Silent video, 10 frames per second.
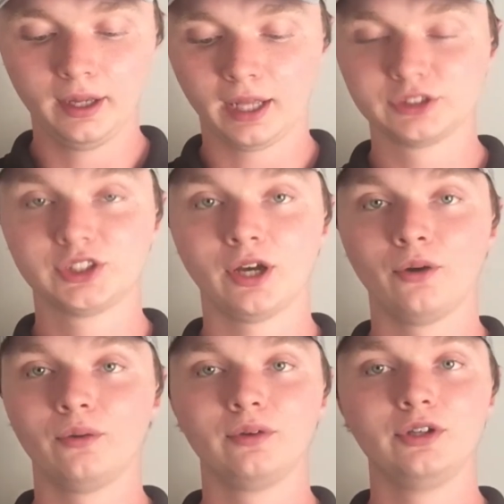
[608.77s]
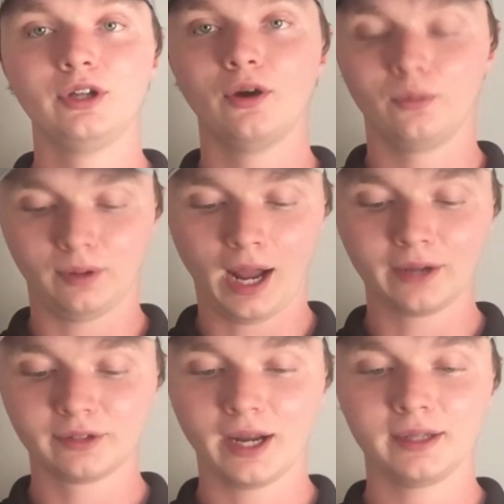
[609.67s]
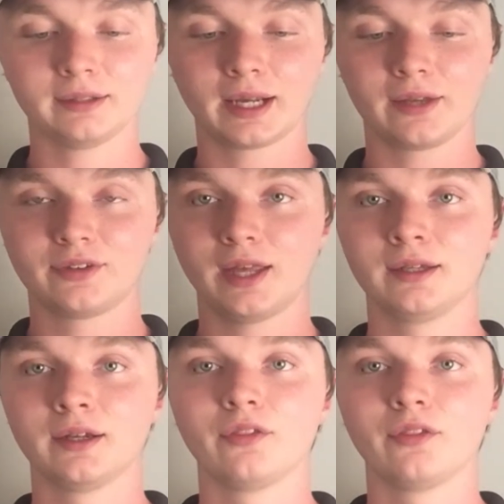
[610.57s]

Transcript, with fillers: And so, you know, Iran, like I said,